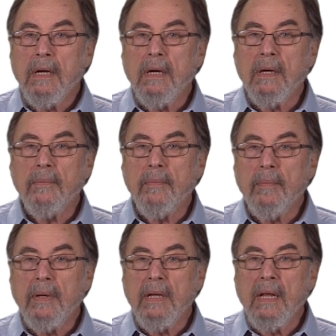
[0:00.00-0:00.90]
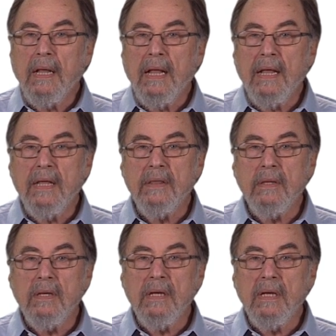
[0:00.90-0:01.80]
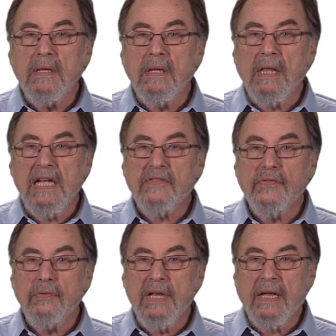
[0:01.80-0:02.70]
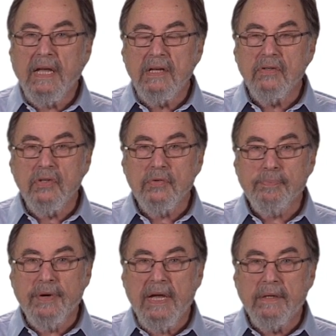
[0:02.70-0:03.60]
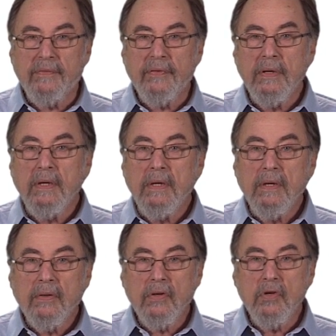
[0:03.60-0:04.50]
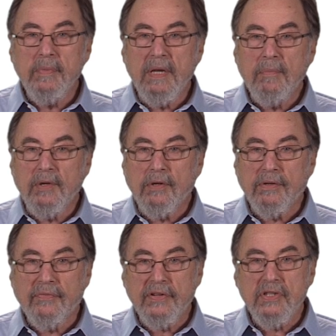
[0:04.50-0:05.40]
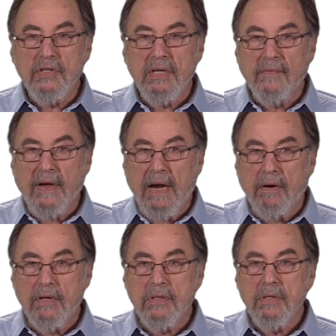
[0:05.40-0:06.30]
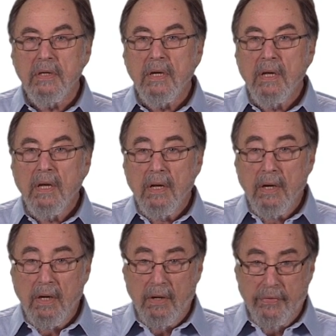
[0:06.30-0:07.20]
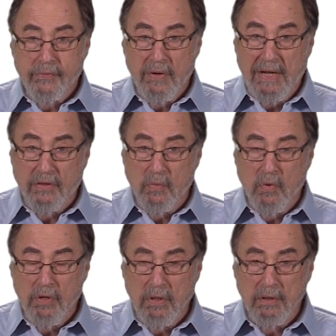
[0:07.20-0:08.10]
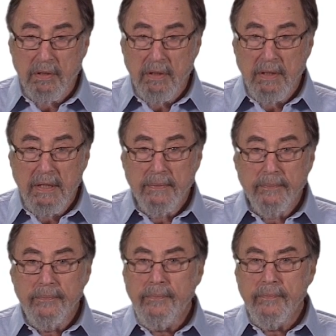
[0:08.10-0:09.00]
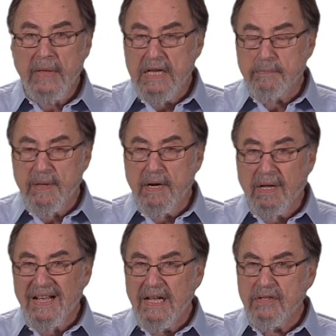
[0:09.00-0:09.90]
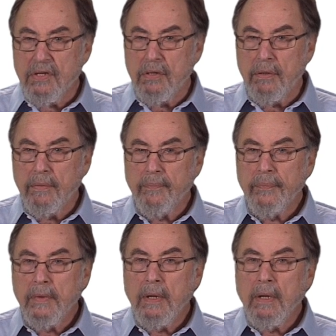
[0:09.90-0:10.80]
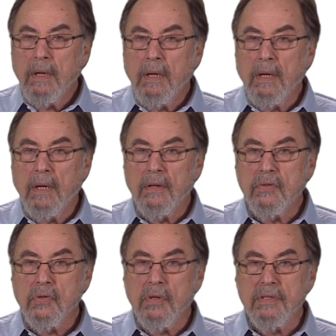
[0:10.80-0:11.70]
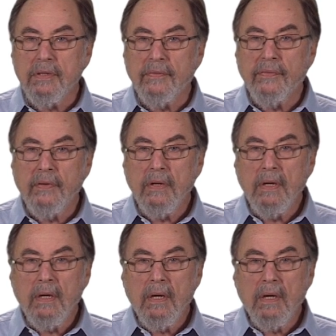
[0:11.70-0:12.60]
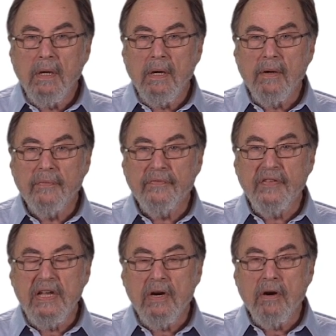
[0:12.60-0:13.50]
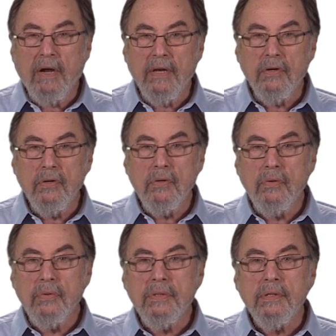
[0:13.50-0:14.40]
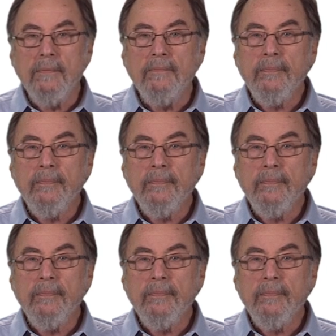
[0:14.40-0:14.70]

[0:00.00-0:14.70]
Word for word: Uh, in, in the last few decades, the spread of the human immunodeficiency virus uh, throughout the world has been a constant uh, source of, of fear and news.